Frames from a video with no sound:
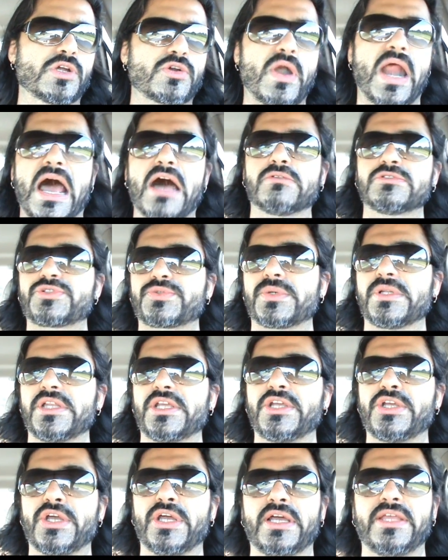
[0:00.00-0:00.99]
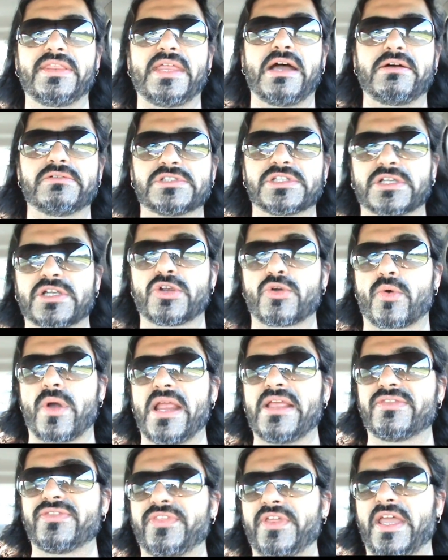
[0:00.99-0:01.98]
Crowd was really good. That was a
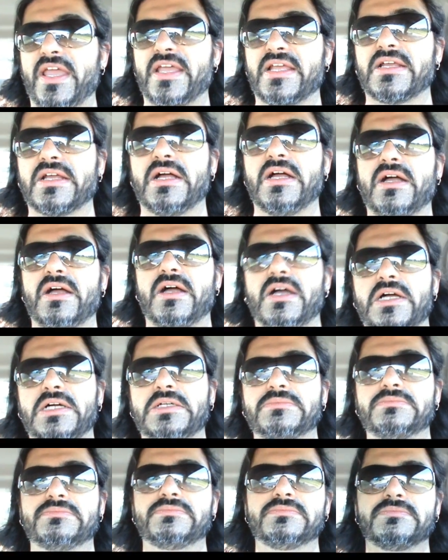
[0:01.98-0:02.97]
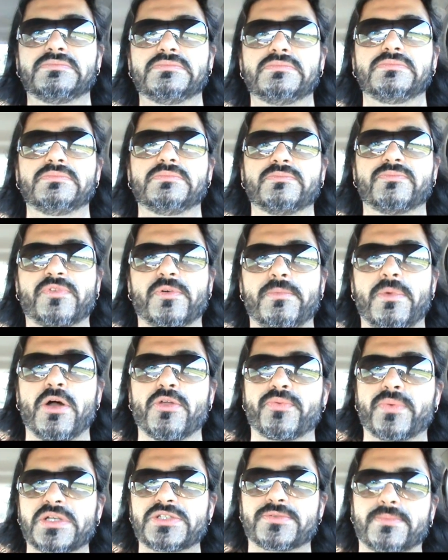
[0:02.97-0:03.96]
great thing for
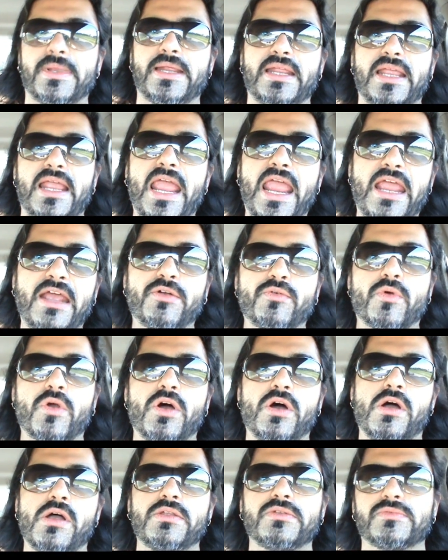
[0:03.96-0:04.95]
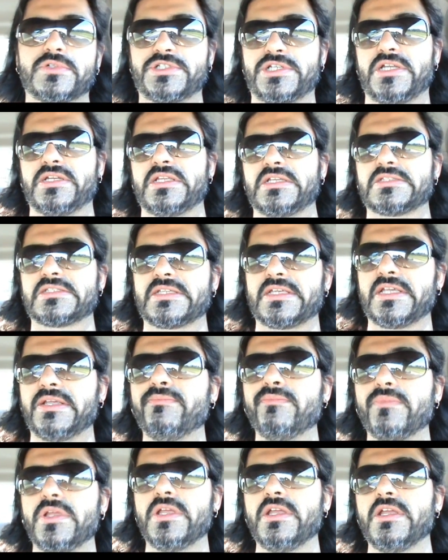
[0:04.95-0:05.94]
both WrestleMania and Raw, which I did see.
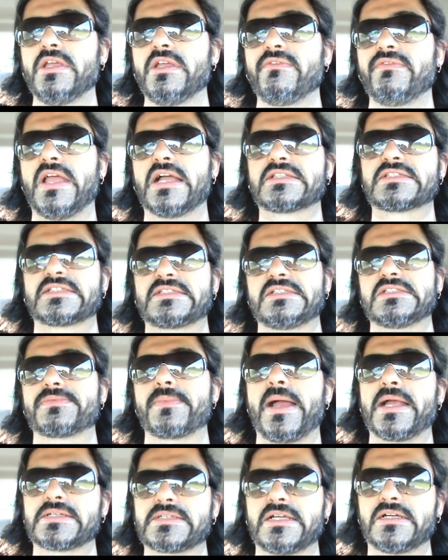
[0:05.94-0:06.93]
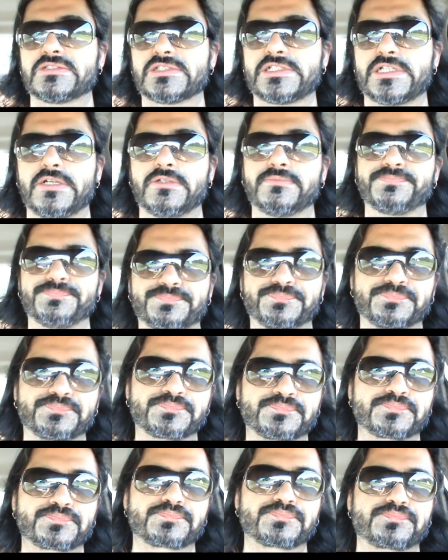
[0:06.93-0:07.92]
You have to see SmackDown, so
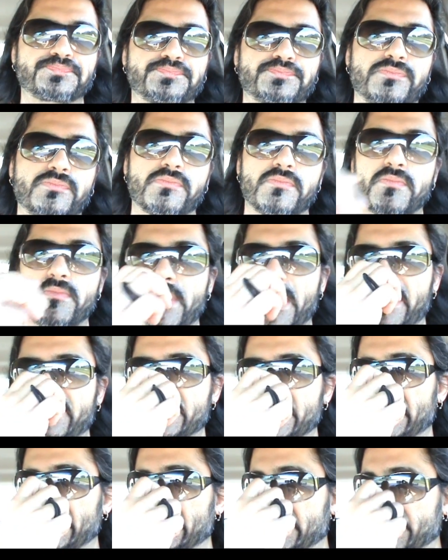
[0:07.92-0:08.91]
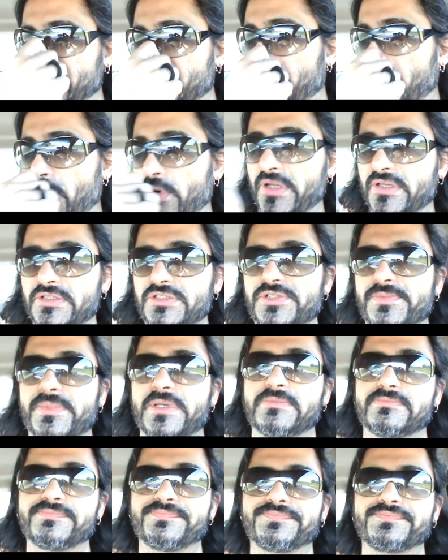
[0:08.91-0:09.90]
I've seen some spoilers,
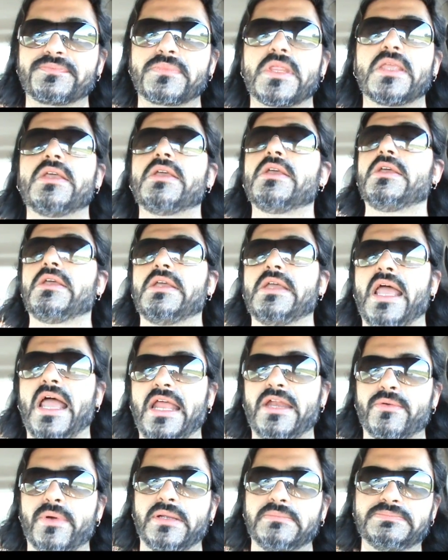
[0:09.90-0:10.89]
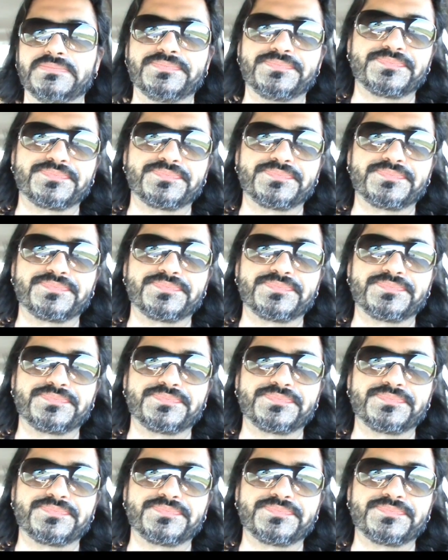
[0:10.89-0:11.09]
but anyway.